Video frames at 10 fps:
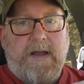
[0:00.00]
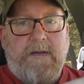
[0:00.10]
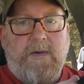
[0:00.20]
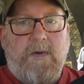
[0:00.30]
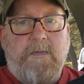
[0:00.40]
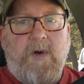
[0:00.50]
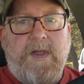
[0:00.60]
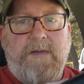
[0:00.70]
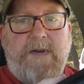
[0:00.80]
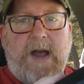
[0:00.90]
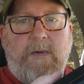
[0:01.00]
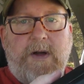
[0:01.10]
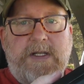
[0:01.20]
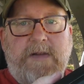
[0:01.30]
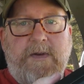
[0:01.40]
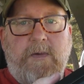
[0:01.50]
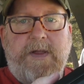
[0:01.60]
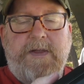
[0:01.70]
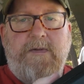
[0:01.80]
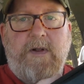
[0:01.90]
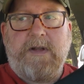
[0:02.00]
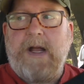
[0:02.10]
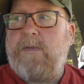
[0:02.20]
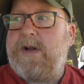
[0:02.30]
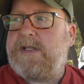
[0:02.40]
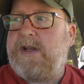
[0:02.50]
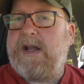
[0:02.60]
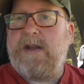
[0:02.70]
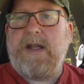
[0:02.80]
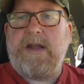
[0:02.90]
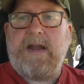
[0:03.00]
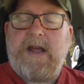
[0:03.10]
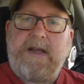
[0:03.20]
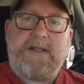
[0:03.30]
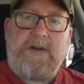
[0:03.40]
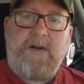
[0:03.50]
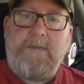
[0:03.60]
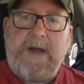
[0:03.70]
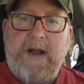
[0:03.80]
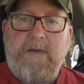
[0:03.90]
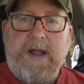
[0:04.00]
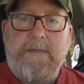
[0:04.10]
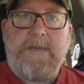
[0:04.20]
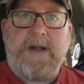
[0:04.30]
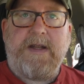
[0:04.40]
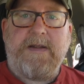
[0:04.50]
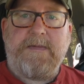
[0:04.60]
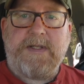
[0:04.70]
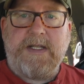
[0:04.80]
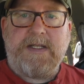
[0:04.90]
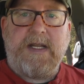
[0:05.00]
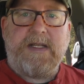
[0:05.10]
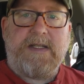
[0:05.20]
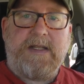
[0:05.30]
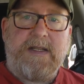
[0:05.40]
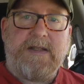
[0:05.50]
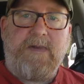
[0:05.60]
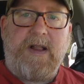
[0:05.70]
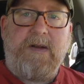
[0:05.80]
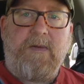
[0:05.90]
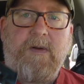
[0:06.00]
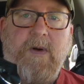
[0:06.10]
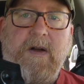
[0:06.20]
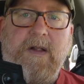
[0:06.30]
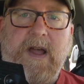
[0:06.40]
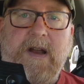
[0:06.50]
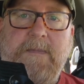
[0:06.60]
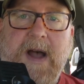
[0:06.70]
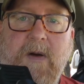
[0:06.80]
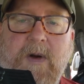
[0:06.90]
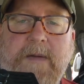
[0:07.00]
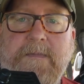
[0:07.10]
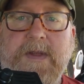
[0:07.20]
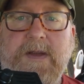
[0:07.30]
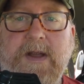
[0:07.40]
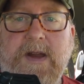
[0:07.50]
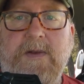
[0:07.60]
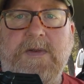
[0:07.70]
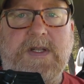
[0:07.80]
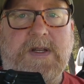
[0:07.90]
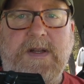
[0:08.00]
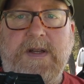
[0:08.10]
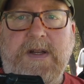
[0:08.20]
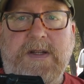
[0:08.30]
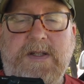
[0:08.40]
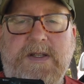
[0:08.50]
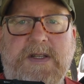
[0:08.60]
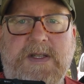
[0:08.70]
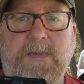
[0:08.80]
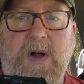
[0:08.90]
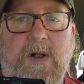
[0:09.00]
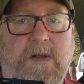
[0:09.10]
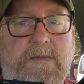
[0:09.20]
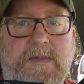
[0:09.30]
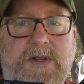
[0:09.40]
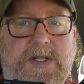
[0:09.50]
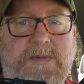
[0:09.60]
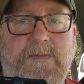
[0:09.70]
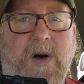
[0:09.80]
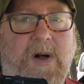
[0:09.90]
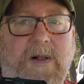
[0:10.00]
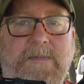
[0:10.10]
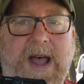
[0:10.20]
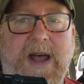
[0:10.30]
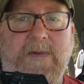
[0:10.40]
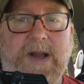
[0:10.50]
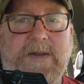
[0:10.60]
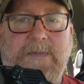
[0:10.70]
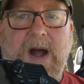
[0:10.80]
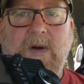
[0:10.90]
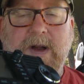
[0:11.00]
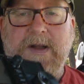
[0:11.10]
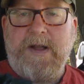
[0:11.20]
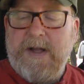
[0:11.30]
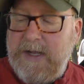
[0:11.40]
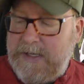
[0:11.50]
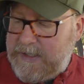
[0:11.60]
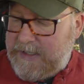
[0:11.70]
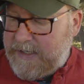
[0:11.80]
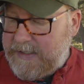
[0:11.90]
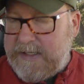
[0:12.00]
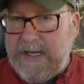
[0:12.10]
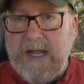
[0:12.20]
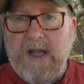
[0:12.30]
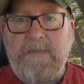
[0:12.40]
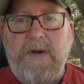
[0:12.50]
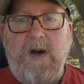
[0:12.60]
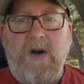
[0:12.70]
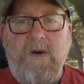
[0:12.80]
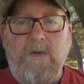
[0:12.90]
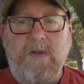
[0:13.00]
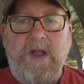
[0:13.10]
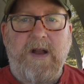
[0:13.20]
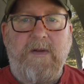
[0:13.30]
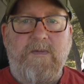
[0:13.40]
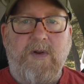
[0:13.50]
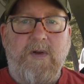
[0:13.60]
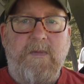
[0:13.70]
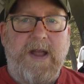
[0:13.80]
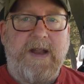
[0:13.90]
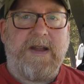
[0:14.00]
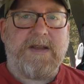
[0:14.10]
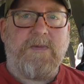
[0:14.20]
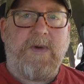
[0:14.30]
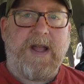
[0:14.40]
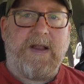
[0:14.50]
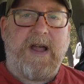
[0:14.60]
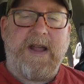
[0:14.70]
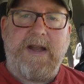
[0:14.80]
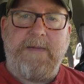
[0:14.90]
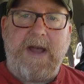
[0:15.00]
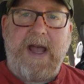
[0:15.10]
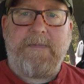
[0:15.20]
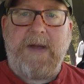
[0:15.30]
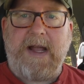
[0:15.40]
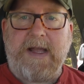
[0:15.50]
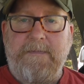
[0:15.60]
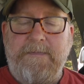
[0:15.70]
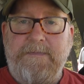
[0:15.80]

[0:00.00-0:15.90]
If you want more than 5 watts, if you want the full 10 watts, you're going to need an external battery. But since this doesn't really require a lot of power, you can use just a small battery to power it. So it doesn't take up a whole lot of room, and it doesn't weigh a lot in a backpack.